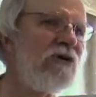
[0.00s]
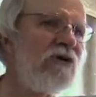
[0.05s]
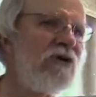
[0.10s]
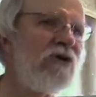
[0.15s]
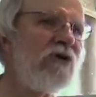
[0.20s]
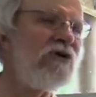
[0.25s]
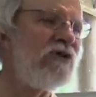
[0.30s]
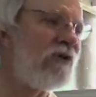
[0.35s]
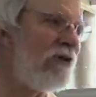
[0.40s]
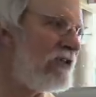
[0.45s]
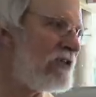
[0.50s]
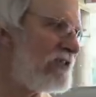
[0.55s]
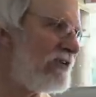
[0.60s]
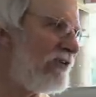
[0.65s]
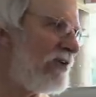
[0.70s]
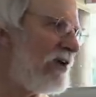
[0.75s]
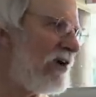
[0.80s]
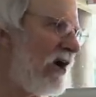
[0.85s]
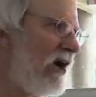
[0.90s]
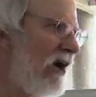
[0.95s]
2/3 of
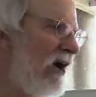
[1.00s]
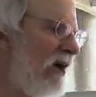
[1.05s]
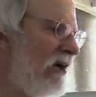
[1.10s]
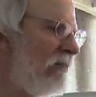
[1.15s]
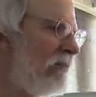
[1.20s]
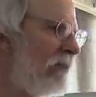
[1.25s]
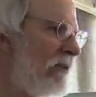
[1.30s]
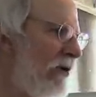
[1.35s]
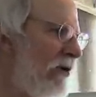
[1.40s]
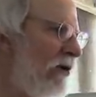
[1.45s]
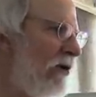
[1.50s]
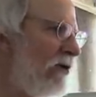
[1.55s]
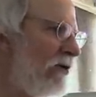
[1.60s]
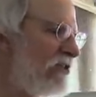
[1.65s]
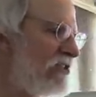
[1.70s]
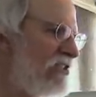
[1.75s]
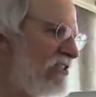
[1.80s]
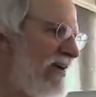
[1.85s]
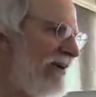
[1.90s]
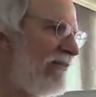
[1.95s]
a yard per
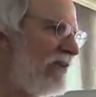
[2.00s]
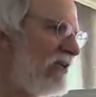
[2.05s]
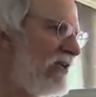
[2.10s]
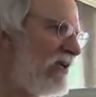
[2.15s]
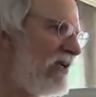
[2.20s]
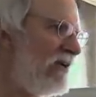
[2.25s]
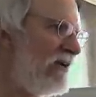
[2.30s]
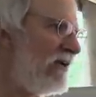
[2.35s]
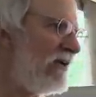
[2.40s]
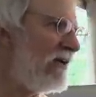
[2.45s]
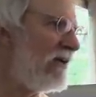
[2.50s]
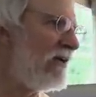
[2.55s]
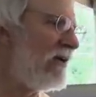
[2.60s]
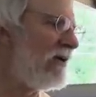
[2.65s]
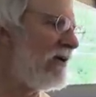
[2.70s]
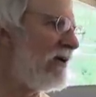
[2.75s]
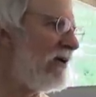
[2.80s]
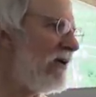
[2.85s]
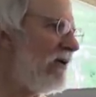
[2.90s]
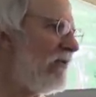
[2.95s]
70
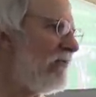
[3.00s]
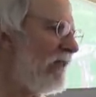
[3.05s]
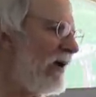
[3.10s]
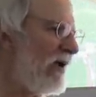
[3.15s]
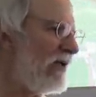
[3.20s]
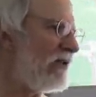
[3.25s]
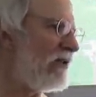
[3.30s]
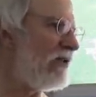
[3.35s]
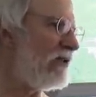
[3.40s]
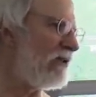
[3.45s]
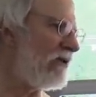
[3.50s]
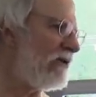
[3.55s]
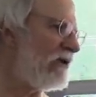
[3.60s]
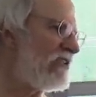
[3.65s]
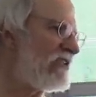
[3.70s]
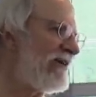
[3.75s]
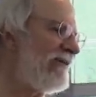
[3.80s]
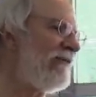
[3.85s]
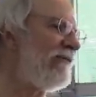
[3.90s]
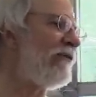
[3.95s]

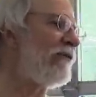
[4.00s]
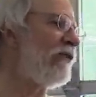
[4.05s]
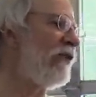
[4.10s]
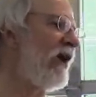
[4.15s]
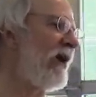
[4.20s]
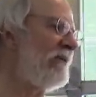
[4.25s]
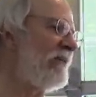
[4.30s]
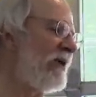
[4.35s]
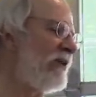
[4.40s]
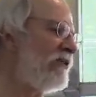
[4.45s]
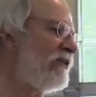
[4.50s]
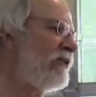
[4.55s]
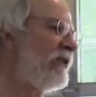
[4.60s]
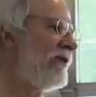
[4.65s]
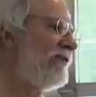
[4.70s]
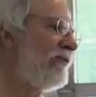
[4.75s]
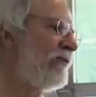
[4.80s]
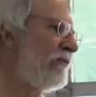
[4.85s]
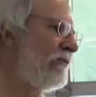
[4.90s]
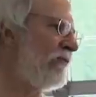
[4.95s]
foot long by
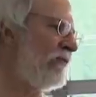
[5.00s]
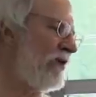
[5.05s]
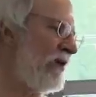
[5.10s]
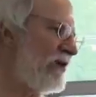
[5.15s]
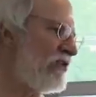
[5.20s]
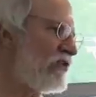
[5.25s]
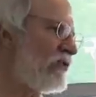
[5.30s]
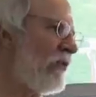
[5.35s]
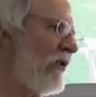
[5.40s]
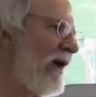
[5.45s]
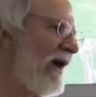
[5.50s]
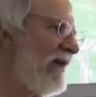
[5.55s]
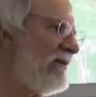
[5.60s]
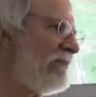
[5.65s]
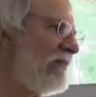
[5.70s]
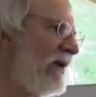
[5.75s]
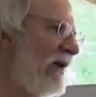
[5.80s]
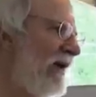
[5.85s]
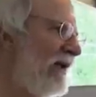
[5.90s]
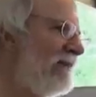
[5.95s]
30 inch wide
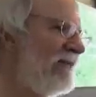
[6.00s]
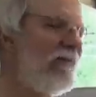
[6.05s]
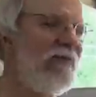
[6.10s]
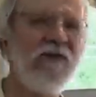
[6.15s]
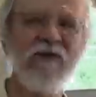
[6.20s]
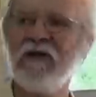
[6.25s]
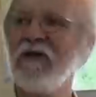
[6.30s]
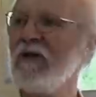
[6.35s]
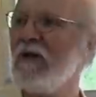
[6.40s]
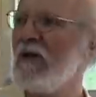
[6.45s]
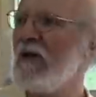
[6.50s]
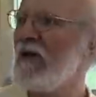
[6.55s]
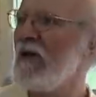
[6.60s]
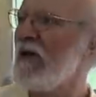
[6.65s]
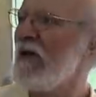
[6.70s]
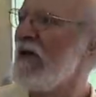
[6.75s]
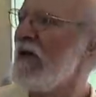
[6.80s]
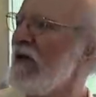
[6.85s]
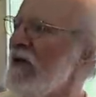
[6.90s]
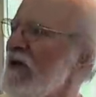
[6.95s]
bed
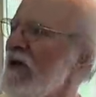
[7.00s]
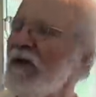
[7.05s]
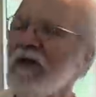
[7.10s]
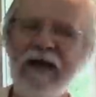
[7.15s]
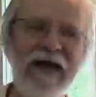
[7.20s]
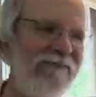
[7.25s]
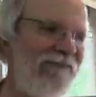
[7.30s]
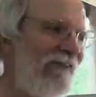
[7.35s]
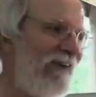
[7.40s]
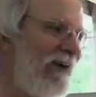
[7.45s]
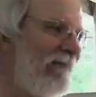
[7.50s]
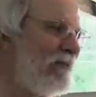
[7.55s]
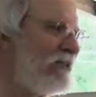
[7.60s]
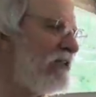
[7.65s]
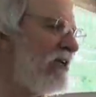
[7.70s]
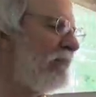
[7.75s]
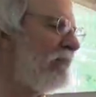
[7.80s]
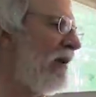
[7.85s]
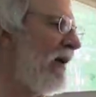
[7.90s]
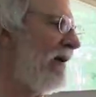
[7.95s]
that had
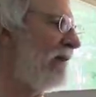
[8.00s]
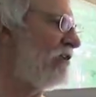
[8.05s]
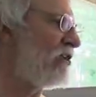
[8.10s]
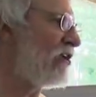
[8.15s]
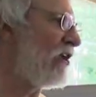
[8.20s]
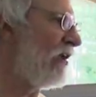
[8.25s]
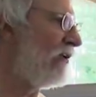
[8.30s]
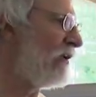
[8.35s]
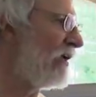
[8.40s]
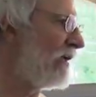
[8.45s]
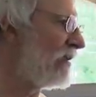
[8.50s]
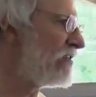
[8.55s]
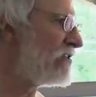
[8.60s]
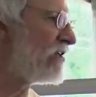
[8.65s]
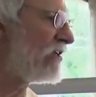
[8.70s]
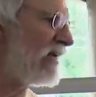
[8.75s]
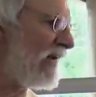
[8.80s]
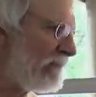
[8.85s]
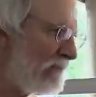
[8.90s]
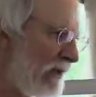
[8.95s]
5% biochar in it. So
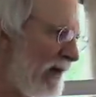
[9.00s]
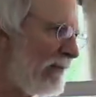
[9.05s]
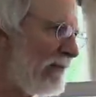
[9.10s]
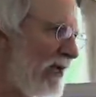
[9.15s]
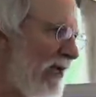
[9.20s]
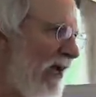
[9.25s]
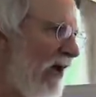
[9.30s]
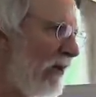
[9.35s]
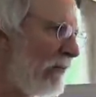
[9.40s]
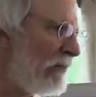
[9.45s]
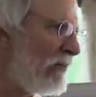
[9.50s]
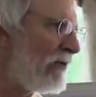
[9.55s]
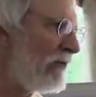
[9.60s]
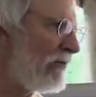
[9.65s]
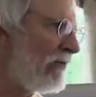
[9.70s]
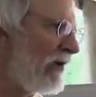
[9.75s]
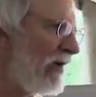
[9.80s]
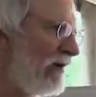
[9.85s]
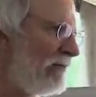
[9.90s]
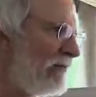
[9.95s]
that probably helped,
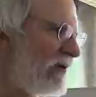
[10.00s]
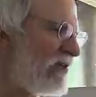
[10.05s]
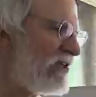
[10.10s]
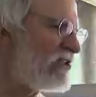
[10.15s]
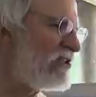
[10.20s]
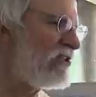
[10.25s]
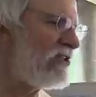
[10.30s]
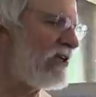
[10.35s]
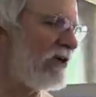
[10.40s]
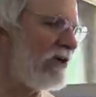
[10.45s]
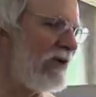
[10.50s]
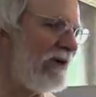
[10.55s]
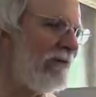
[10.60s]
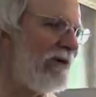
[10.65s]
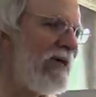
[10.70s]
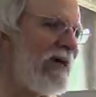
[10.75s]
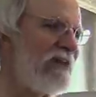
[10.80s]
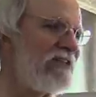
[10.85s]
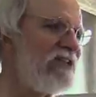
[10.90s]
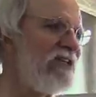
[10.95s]
right? But it's still, and
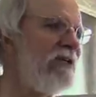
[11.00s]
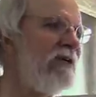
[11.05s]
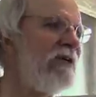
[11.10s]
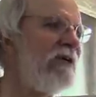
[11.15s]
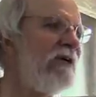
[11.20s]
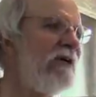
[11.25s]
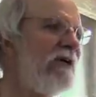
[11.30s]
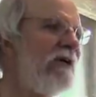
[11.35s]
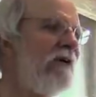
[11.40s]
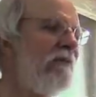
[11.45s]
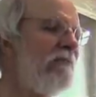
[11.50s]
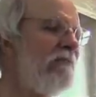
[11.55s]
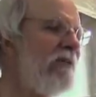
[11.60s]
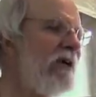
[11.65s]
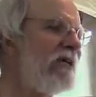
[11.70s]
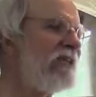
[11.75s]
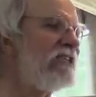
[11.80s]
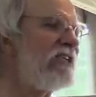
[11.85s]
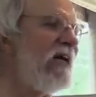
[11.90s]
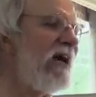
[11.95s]
we actually
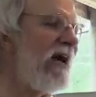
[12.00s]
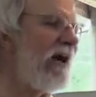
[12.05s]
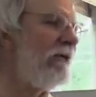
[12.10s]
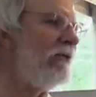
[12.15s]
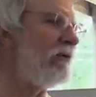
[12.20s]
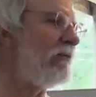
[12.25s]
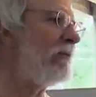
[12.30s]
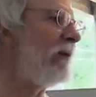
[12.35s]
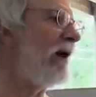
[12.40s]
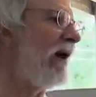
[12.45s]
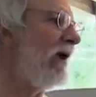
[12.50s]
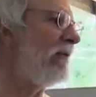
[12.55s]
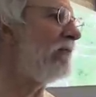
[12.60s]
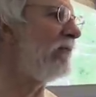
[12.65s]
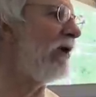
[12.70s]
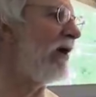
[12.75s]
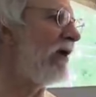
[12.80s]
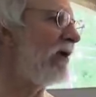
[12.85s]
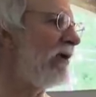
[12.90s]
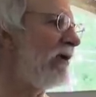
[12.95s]
mixed that with pond
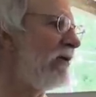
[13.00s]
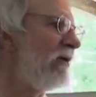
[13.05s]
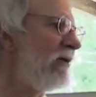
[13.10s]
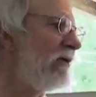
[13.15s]
muck